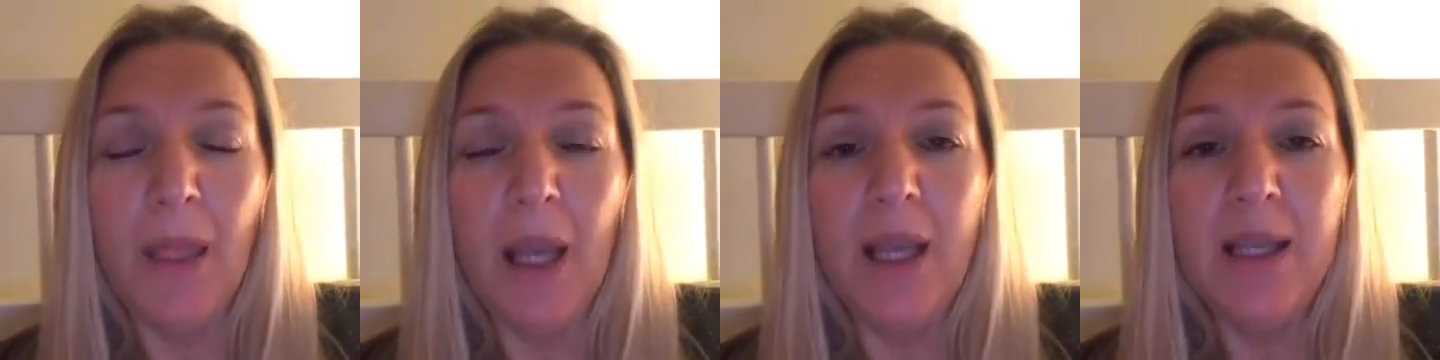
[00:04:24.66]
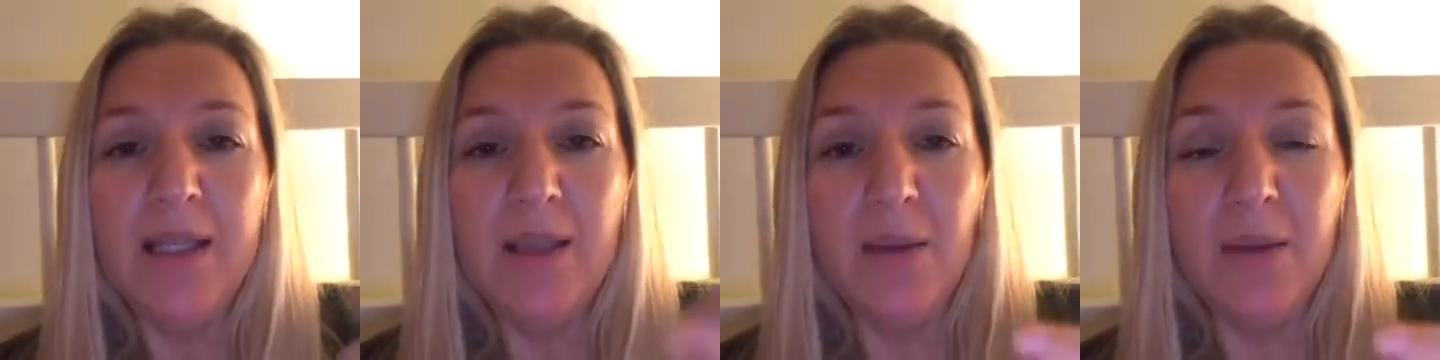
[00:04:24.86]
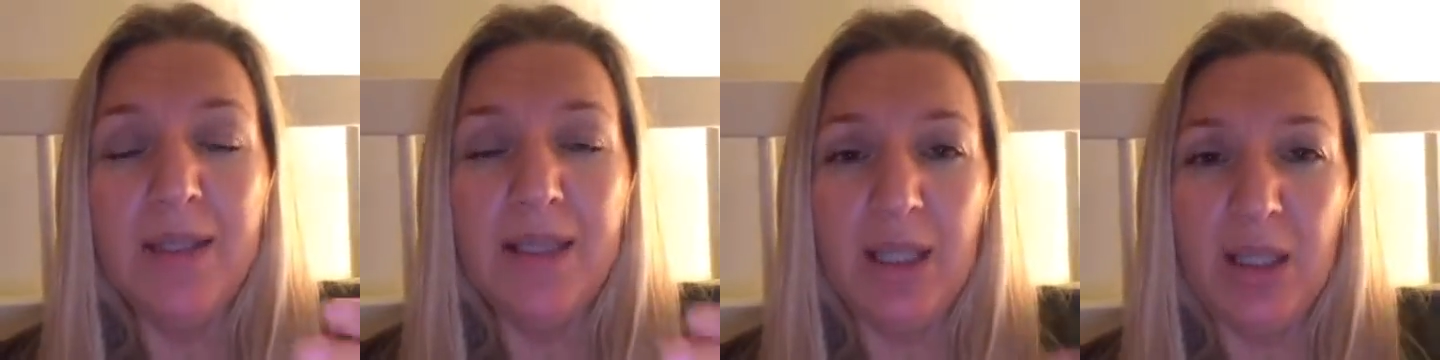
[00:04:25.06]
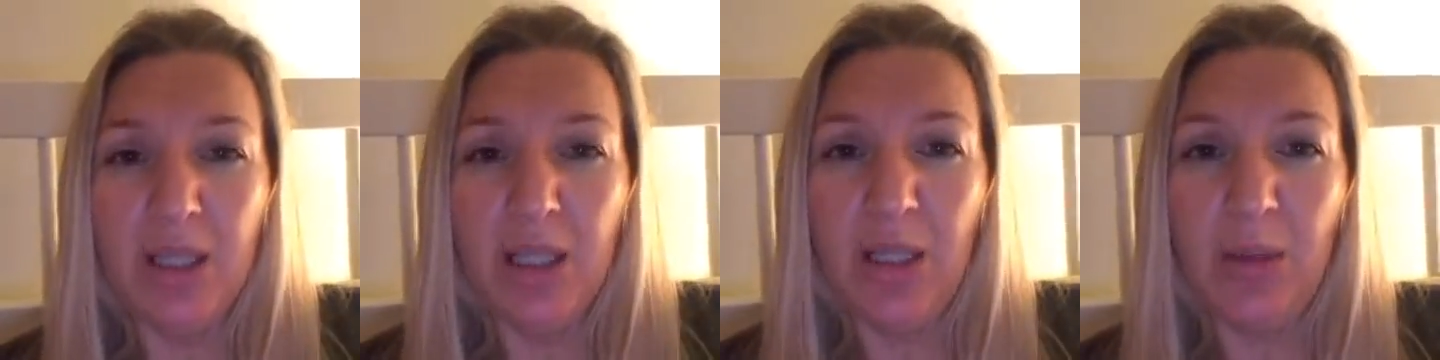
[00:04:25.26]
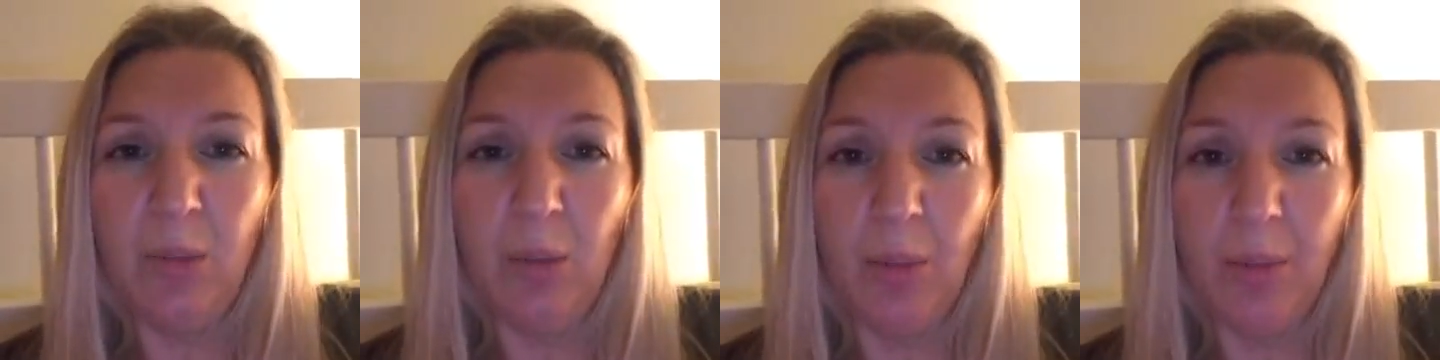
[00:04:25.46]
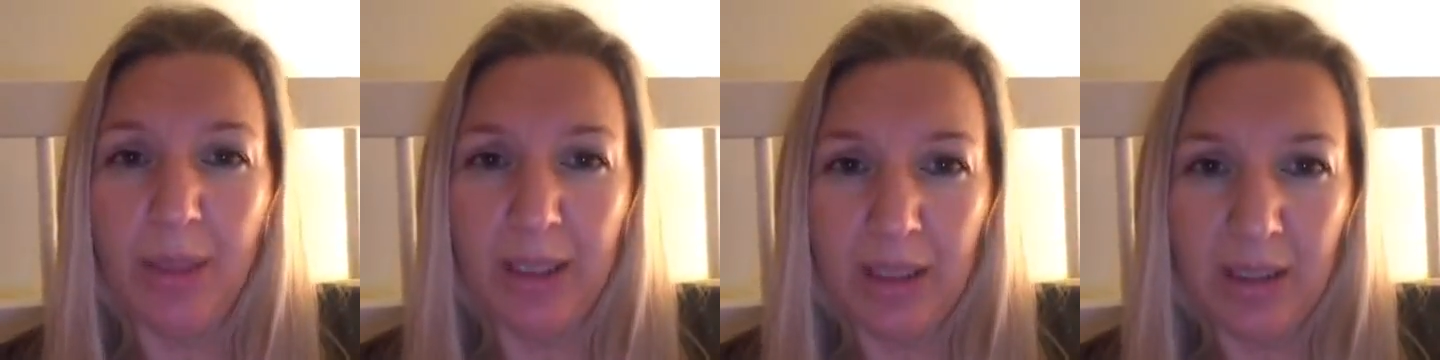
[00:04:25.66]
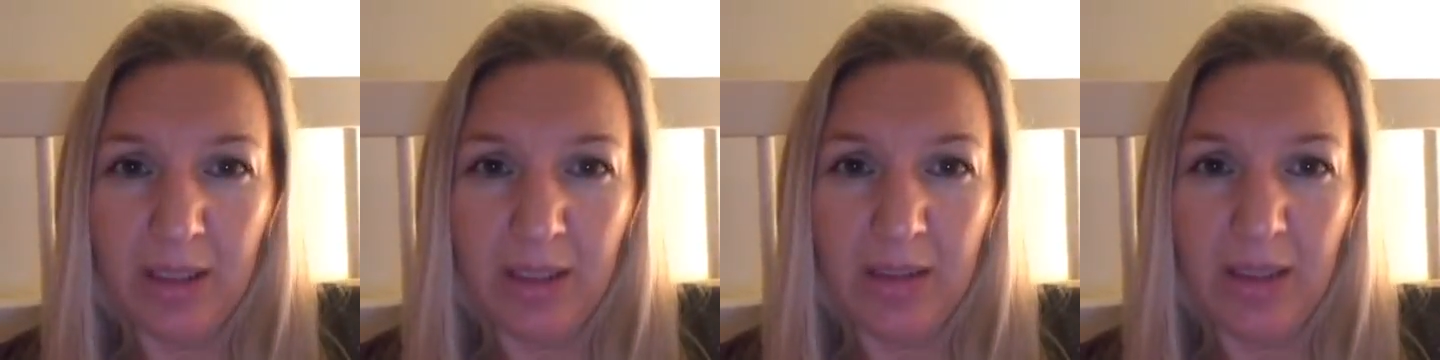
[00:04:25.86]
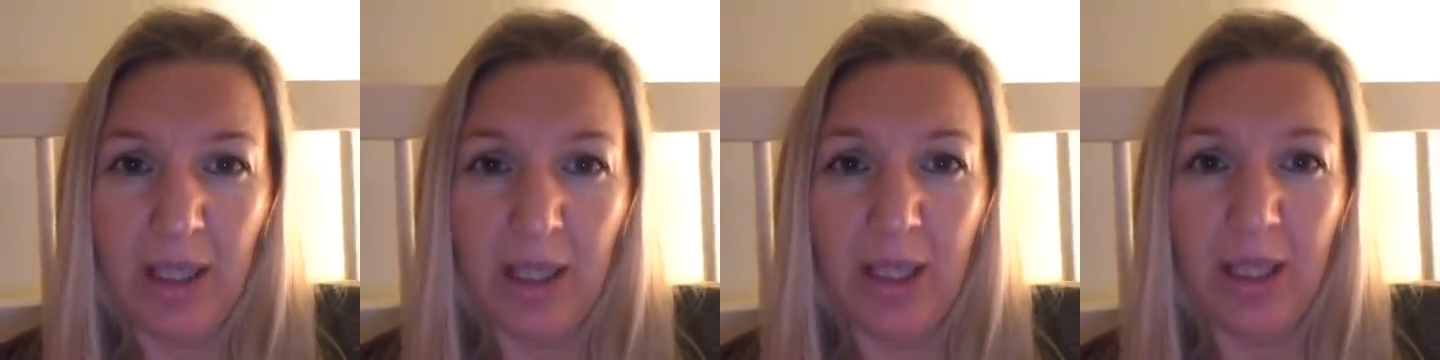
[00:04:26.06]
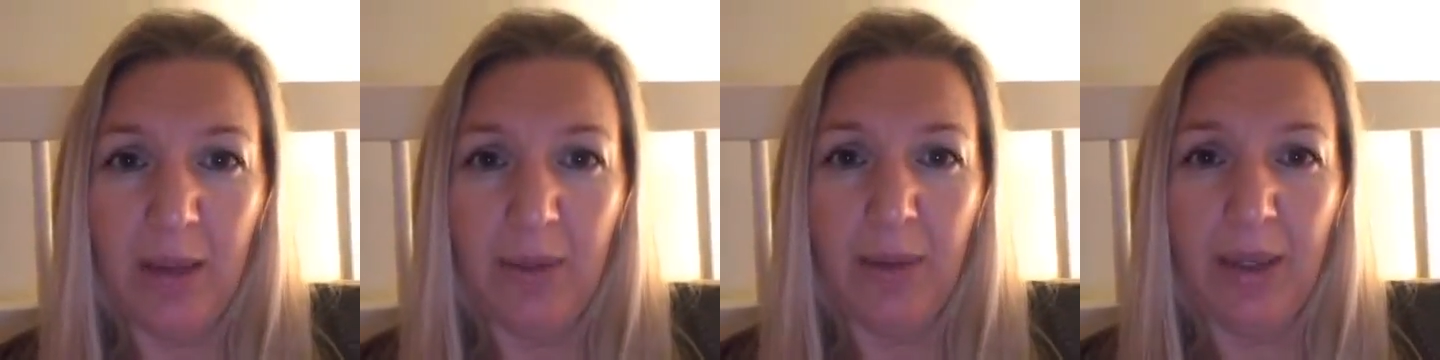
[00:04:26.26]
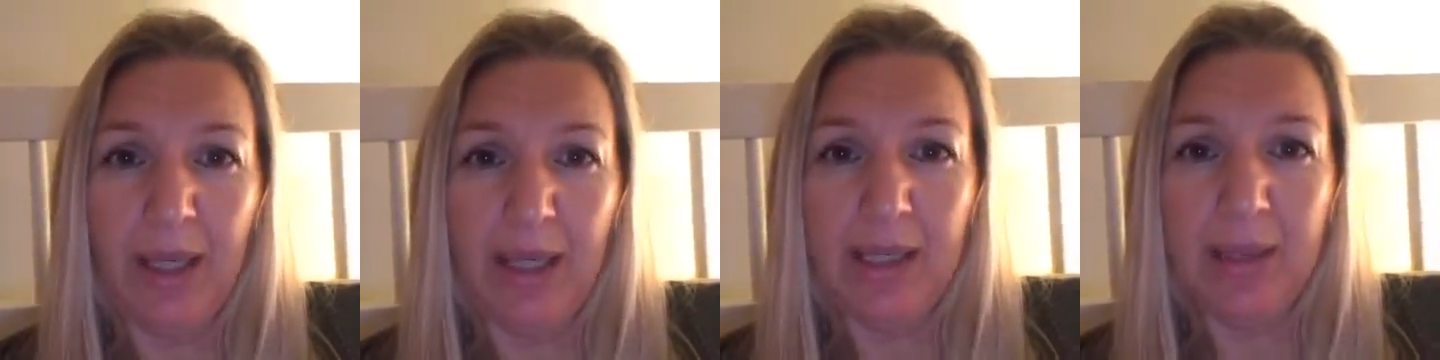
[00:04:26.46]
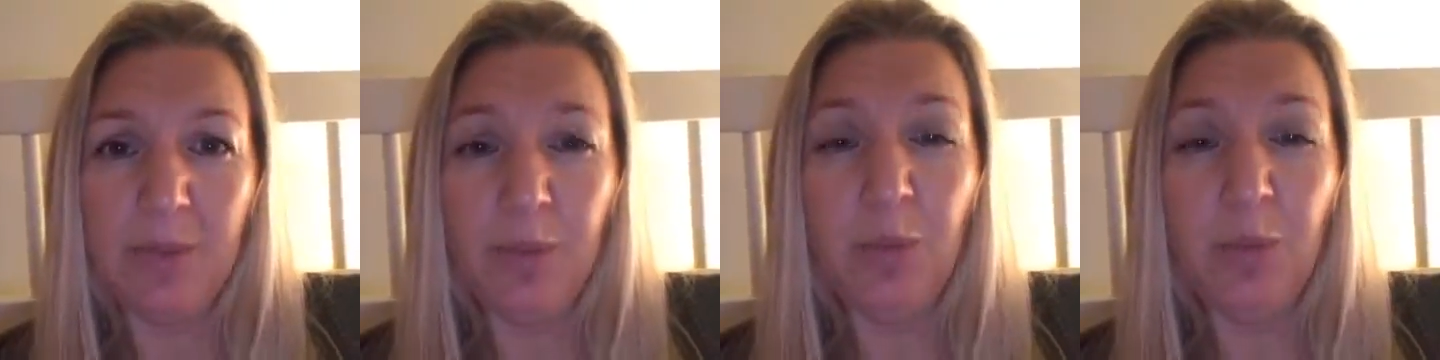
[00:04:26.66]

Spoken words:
So essentially what we're going to do is,